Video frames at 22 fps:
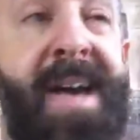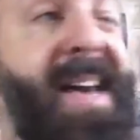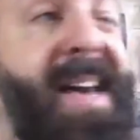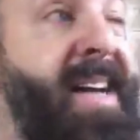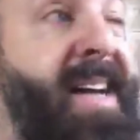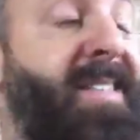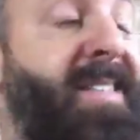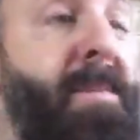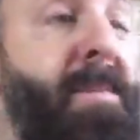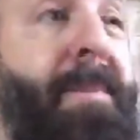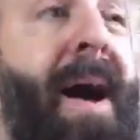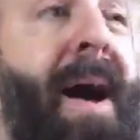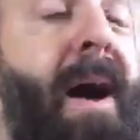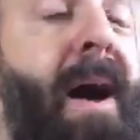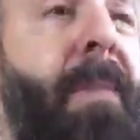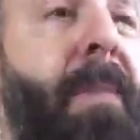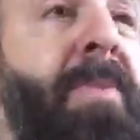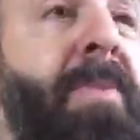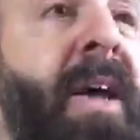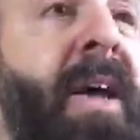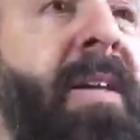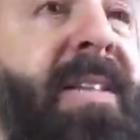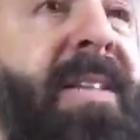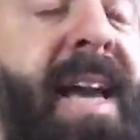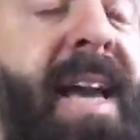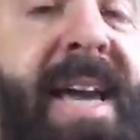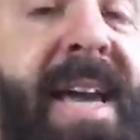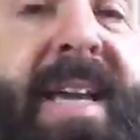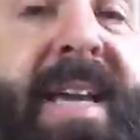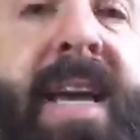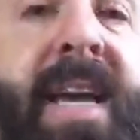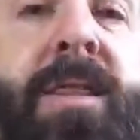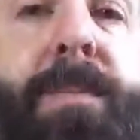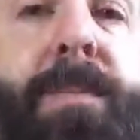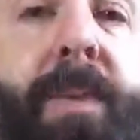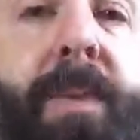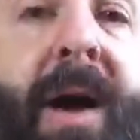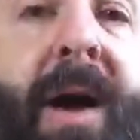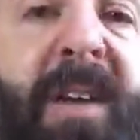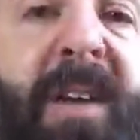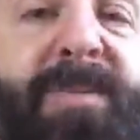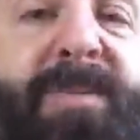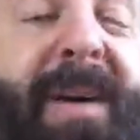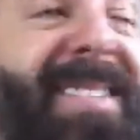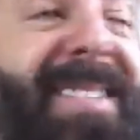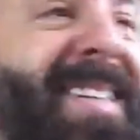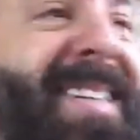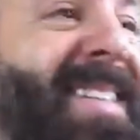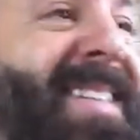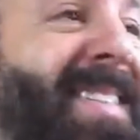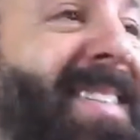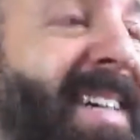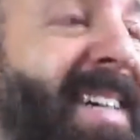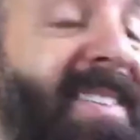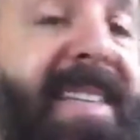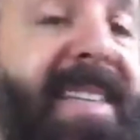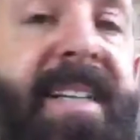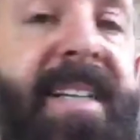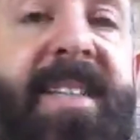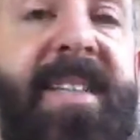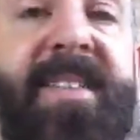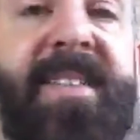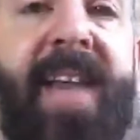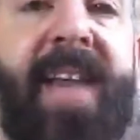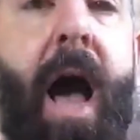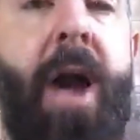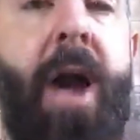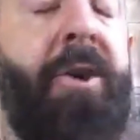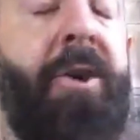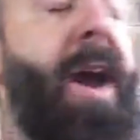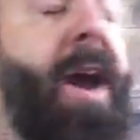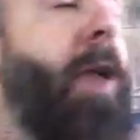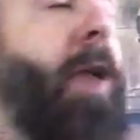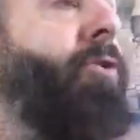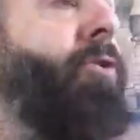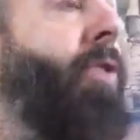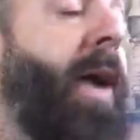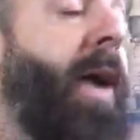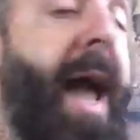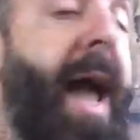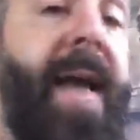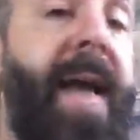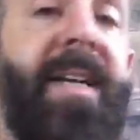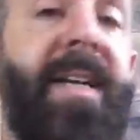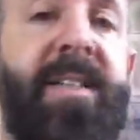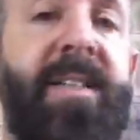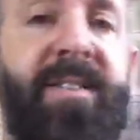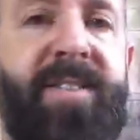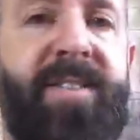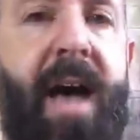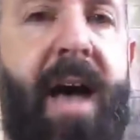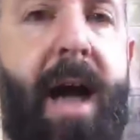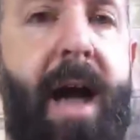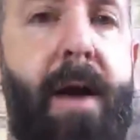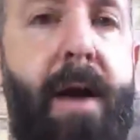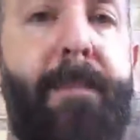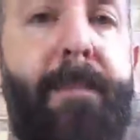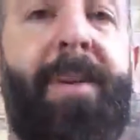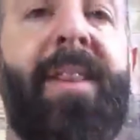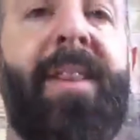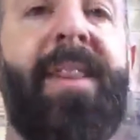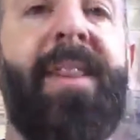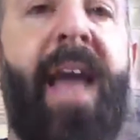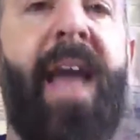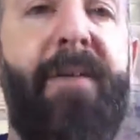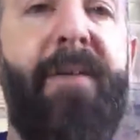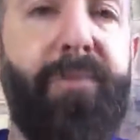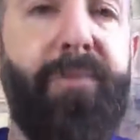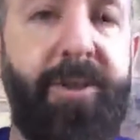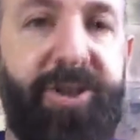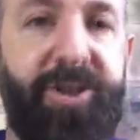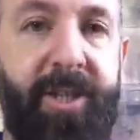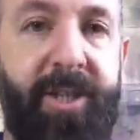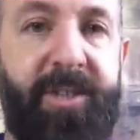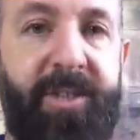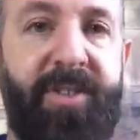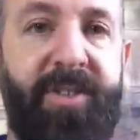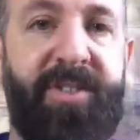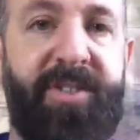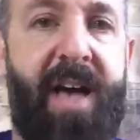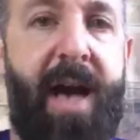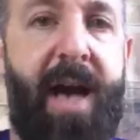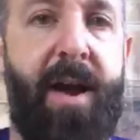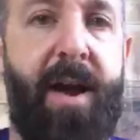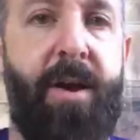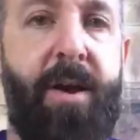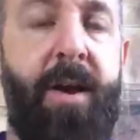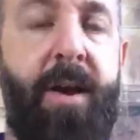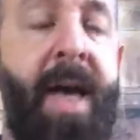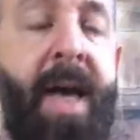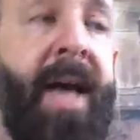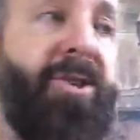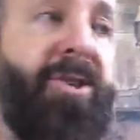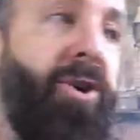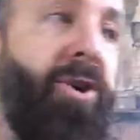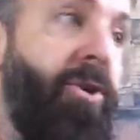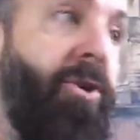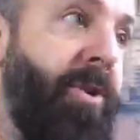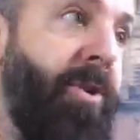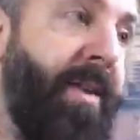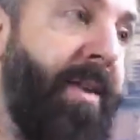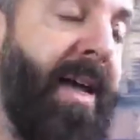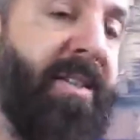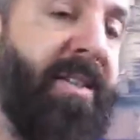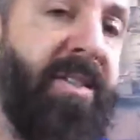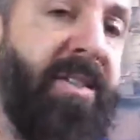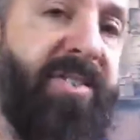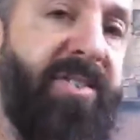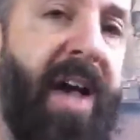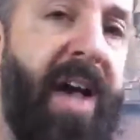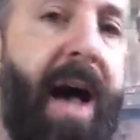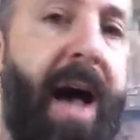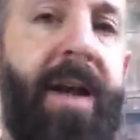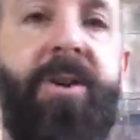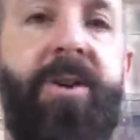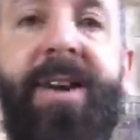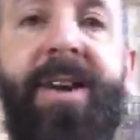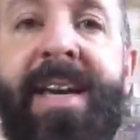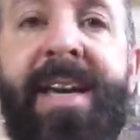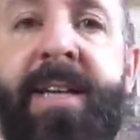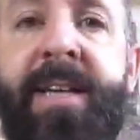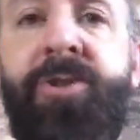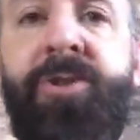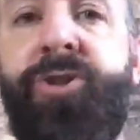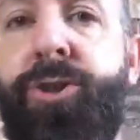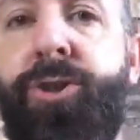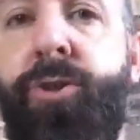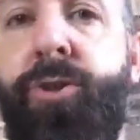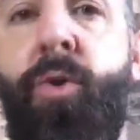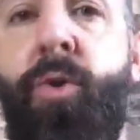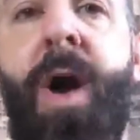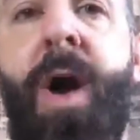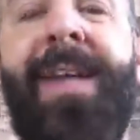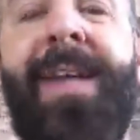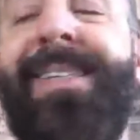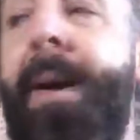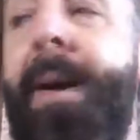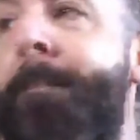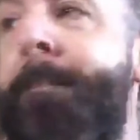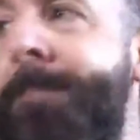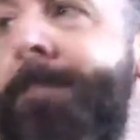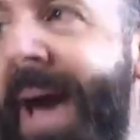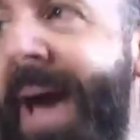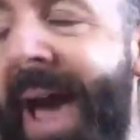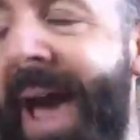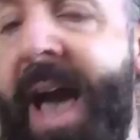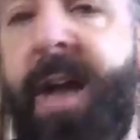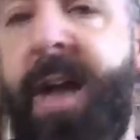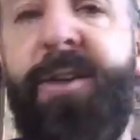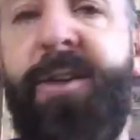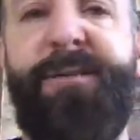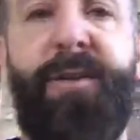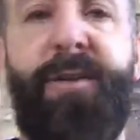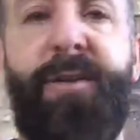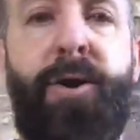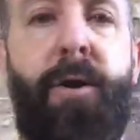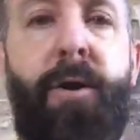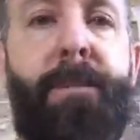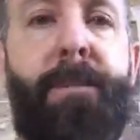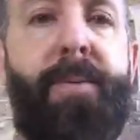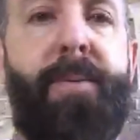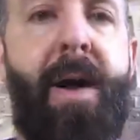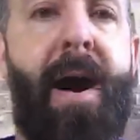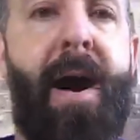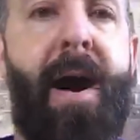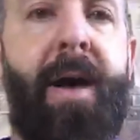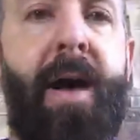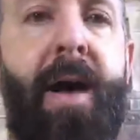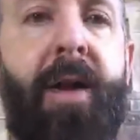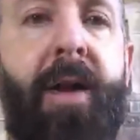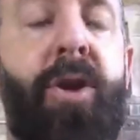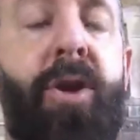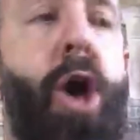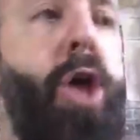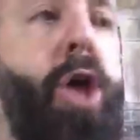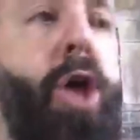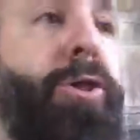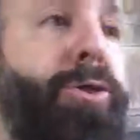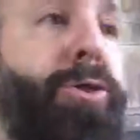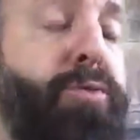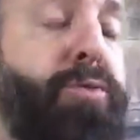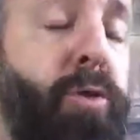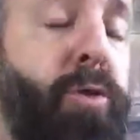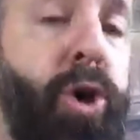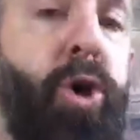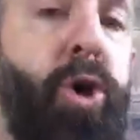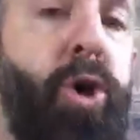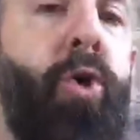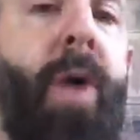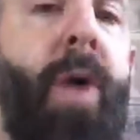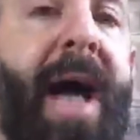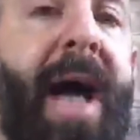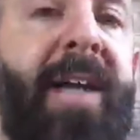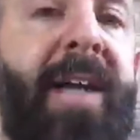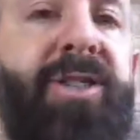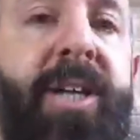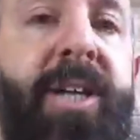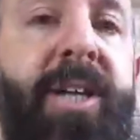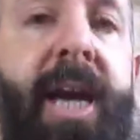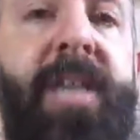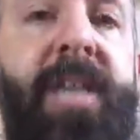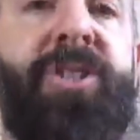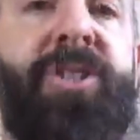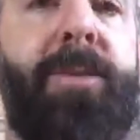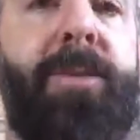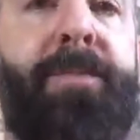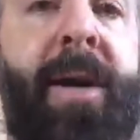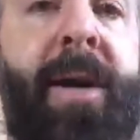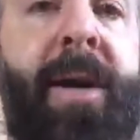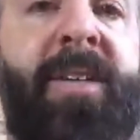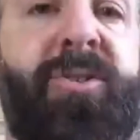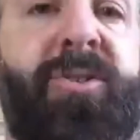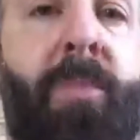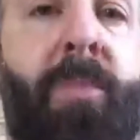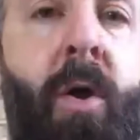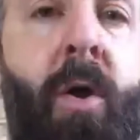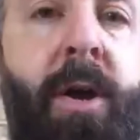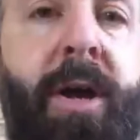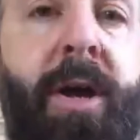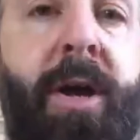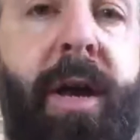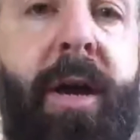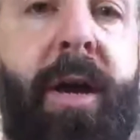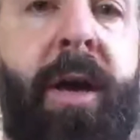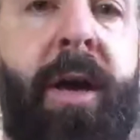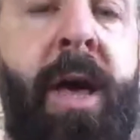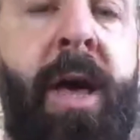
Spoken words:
It's about taking the prospect's existing desire, not creating desire, but leveraging desire, turning that desire into demand for your product through education-based marketing.